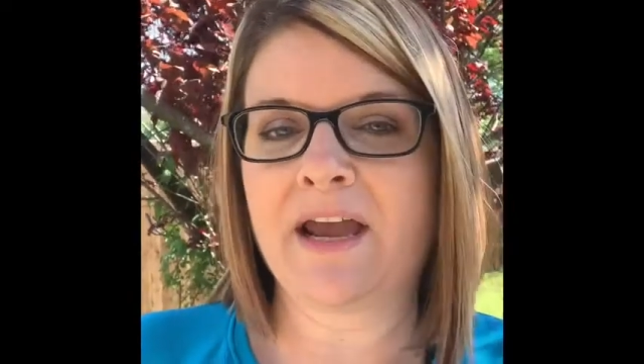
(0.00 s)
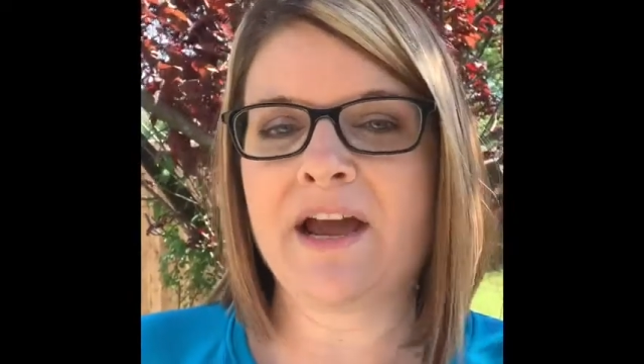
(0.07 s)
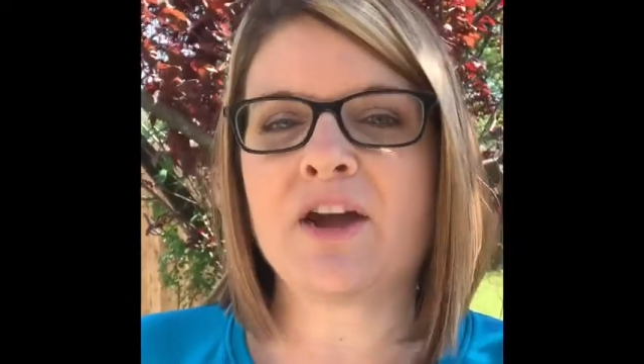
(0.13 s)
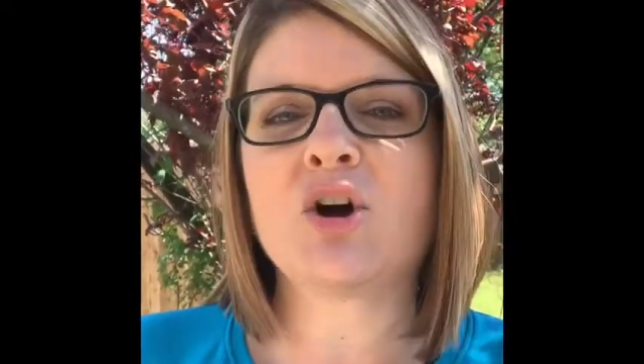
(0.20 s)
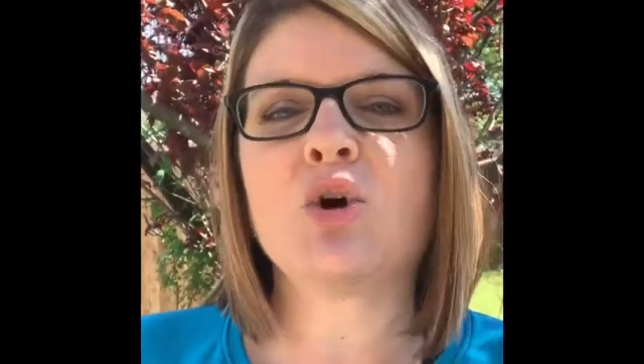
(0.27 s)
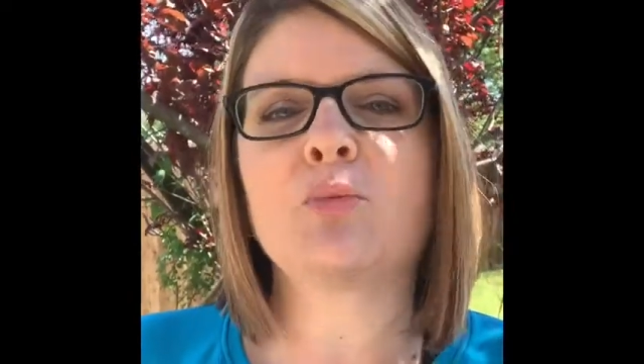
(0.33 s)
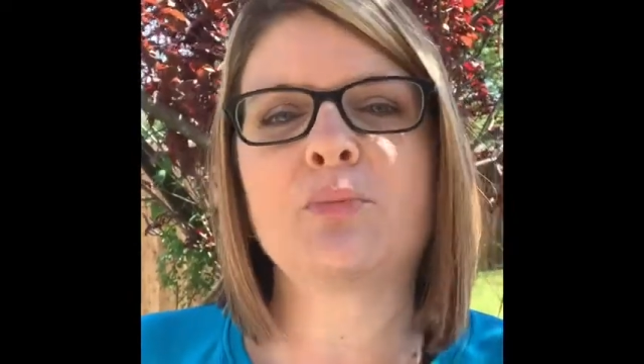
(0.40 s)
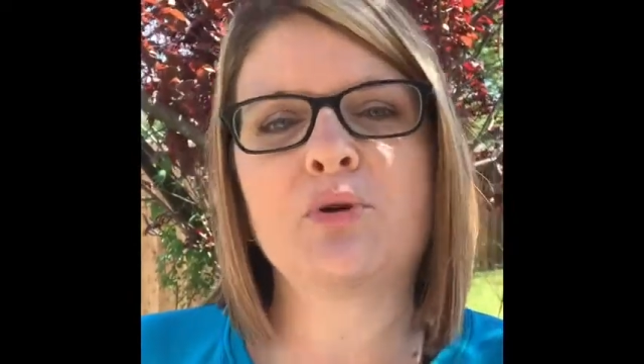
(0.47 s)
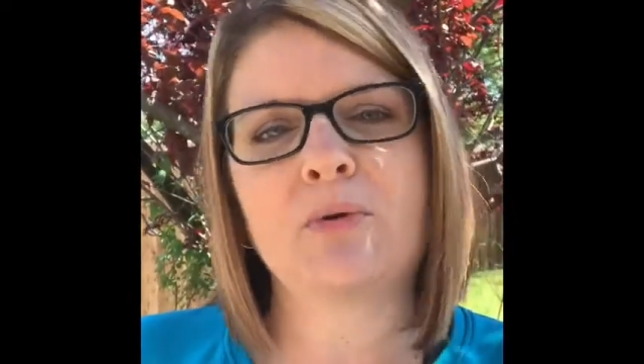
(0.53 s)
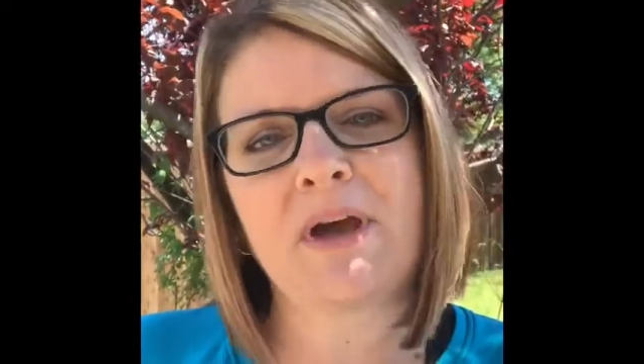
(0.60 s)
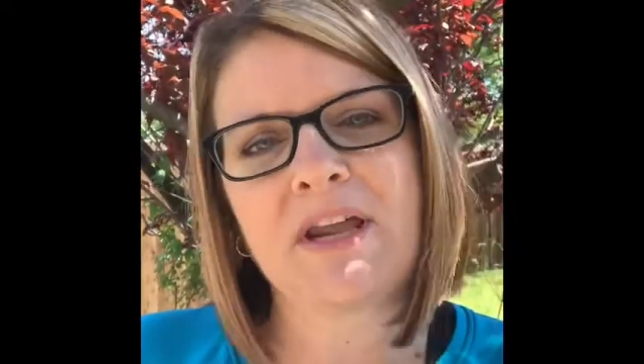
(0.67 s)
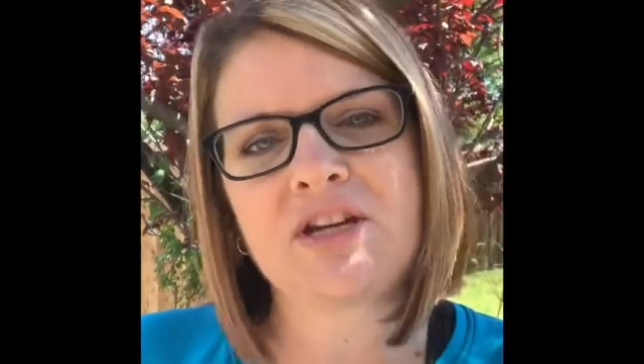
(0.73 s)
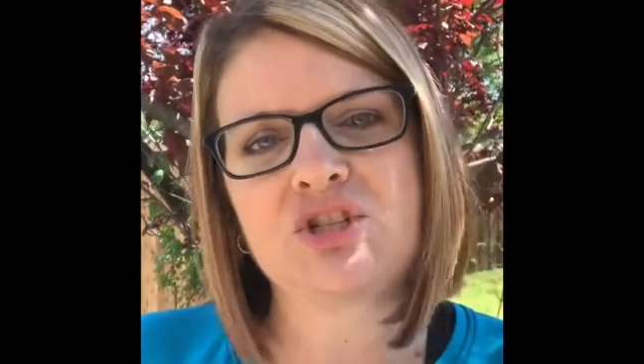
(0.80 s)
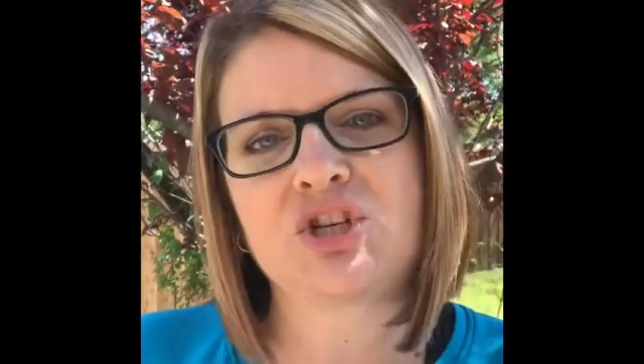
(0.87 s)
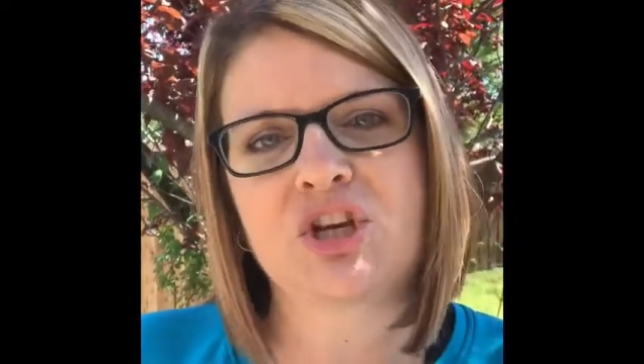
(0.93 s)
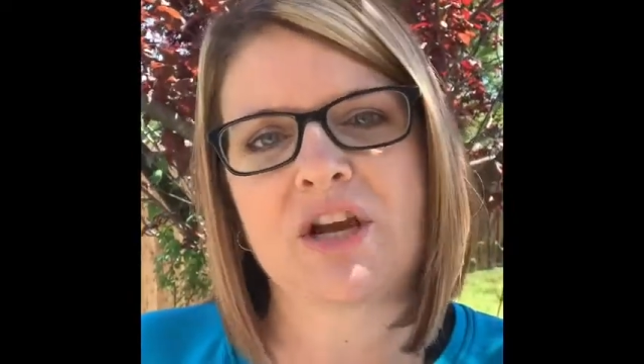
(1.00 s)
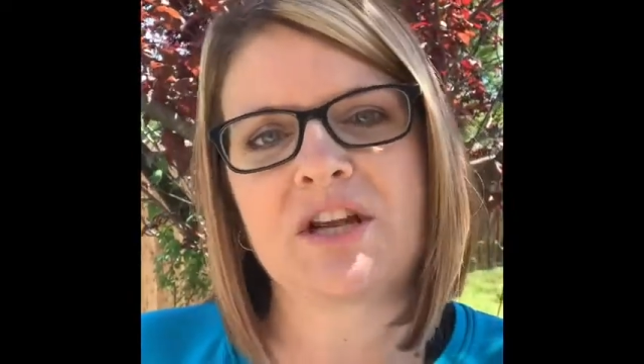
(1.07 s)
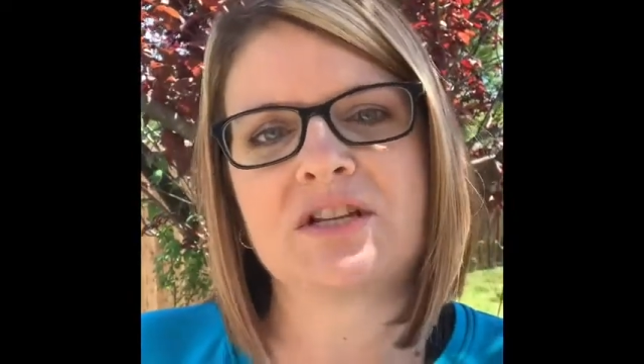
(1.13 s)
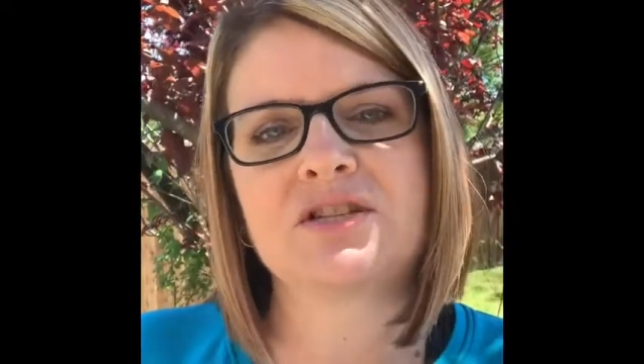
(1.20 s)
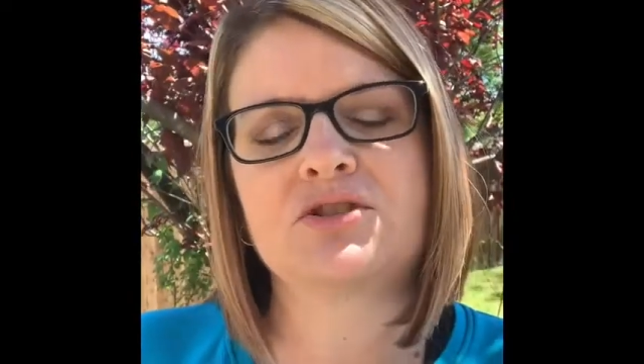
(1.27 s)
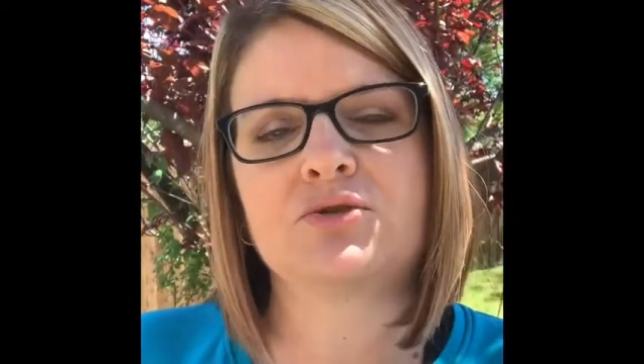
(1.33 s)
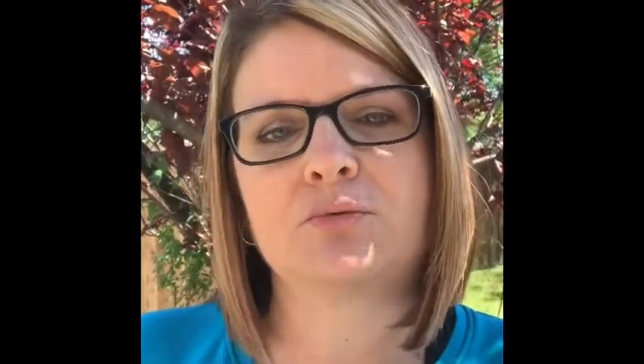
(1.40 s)
I hope you had a
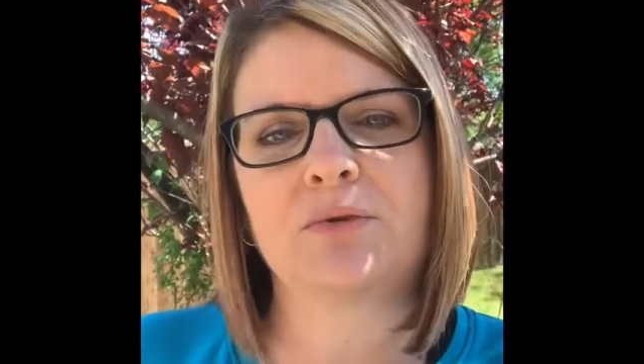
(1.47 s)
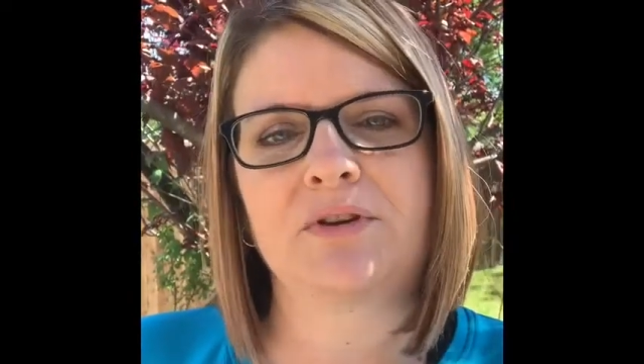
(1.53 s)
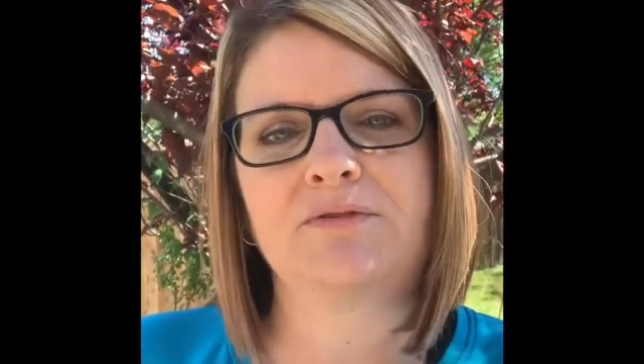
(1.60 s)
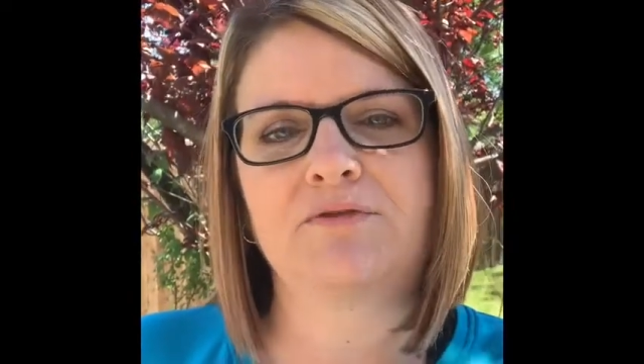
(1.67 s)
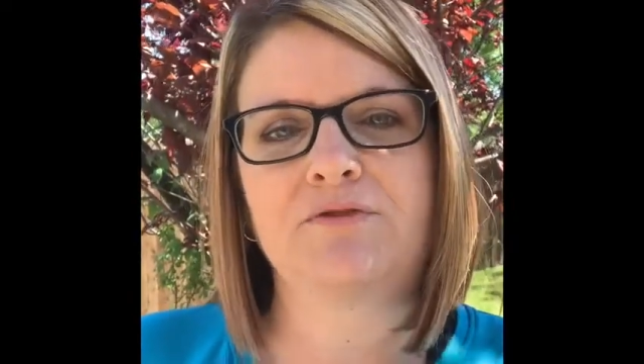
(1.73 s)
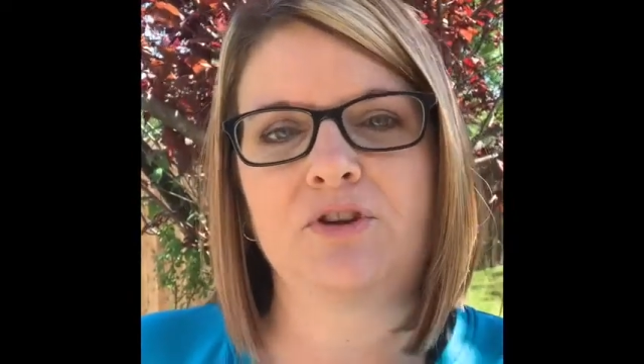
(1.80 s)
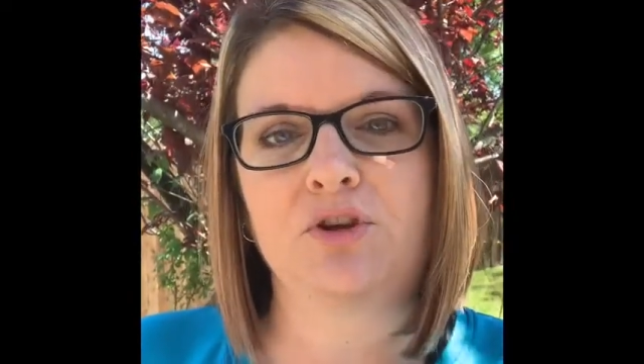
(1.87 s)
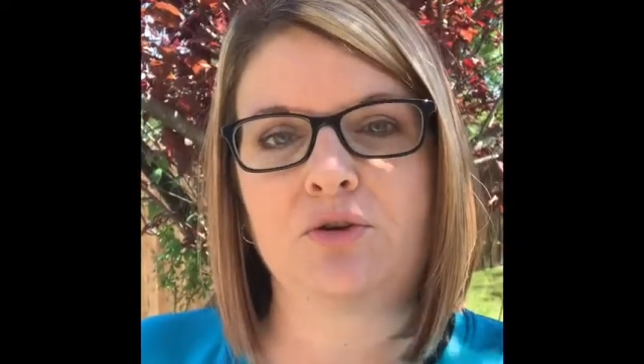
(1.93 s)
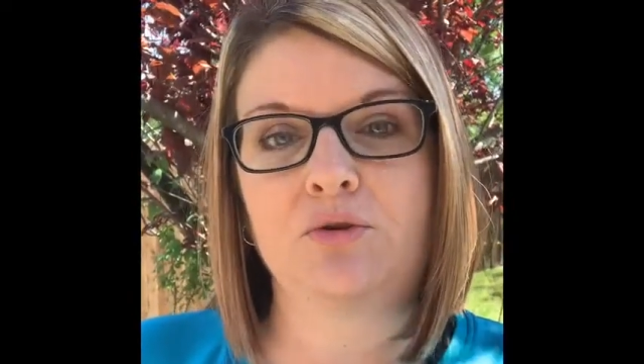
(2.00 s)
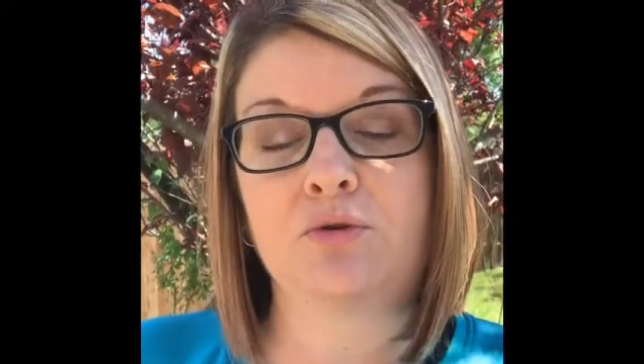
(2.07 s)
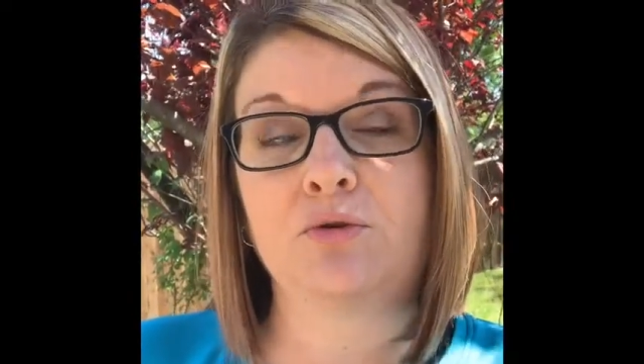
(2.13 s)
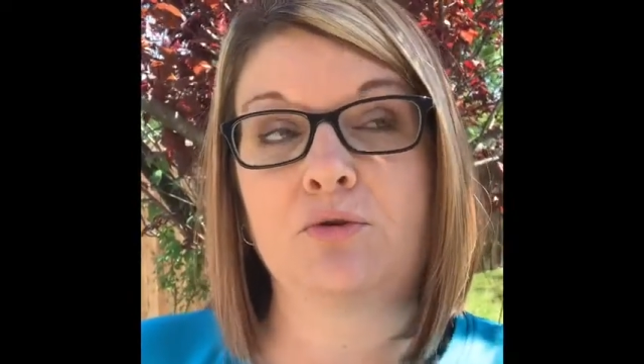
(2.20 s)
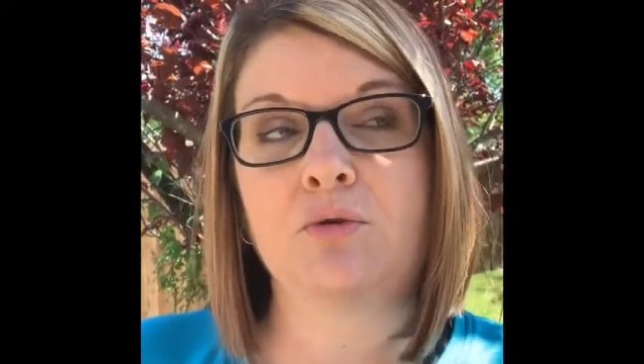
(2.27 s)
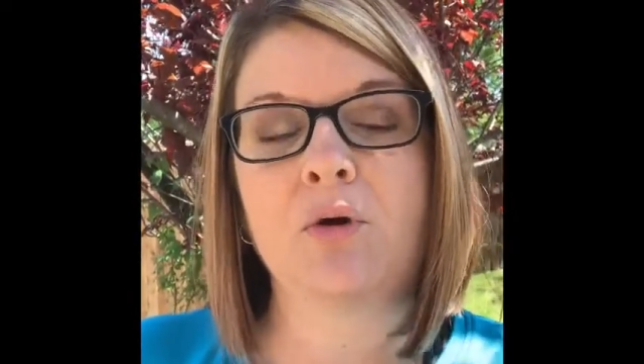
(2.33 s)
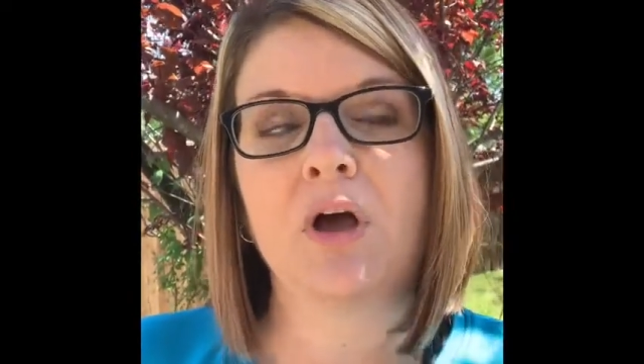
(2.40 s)
chance to review